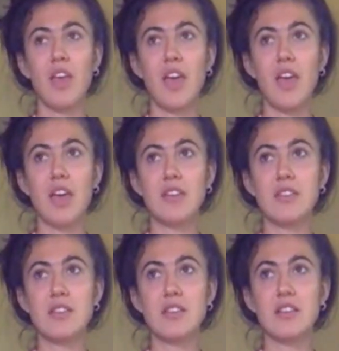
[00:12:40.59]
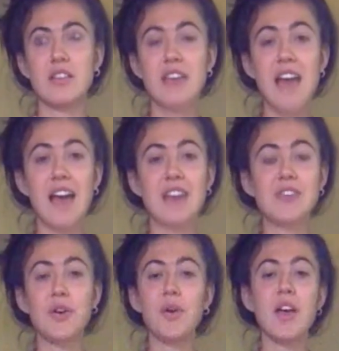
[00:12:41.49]
And yeah,
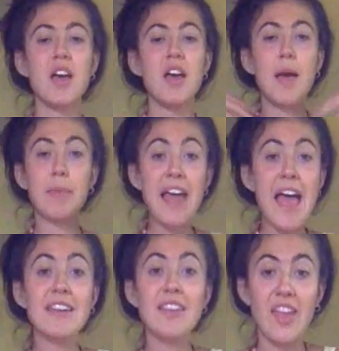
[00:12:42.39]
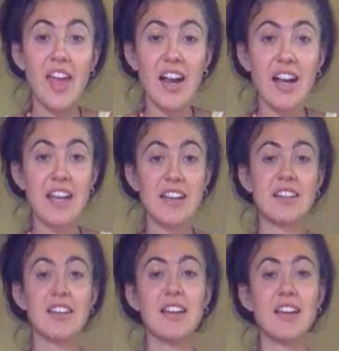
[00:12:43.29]
so I'm going to end it there, and